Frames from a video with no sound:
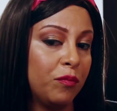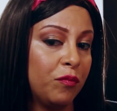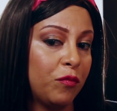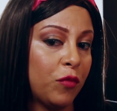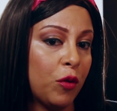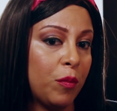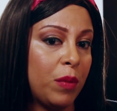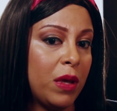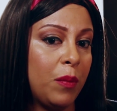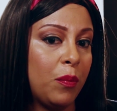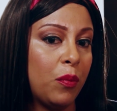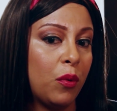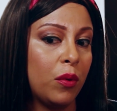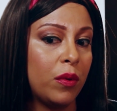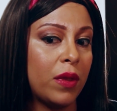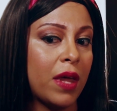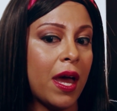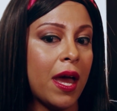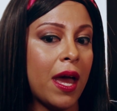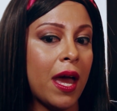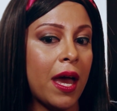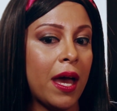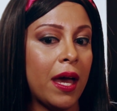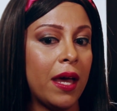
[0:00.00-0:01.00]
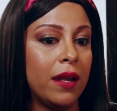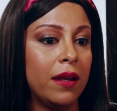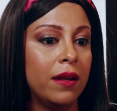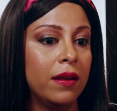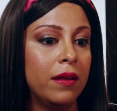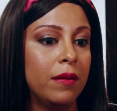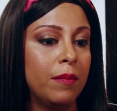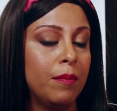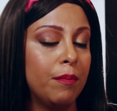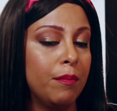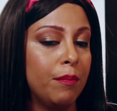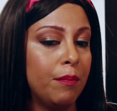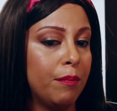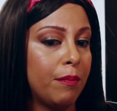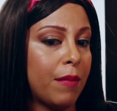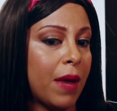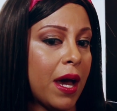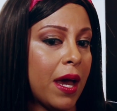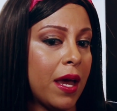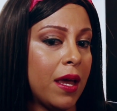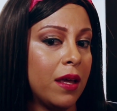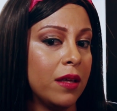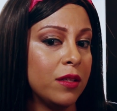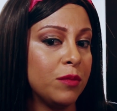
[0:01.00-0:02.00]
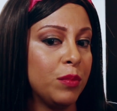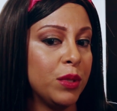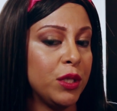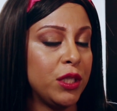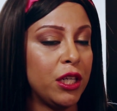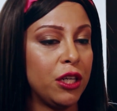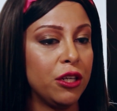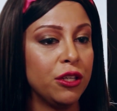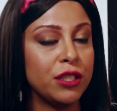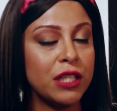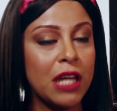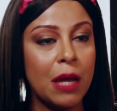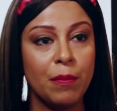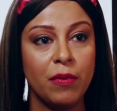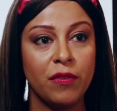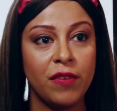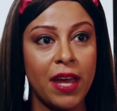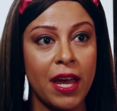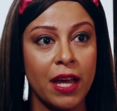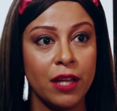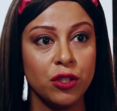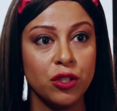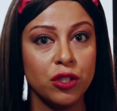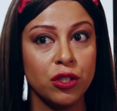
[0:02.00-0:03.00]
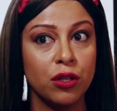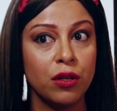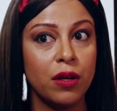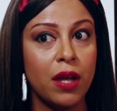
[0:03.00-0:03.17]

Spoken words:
for people that had my particular type of cancer,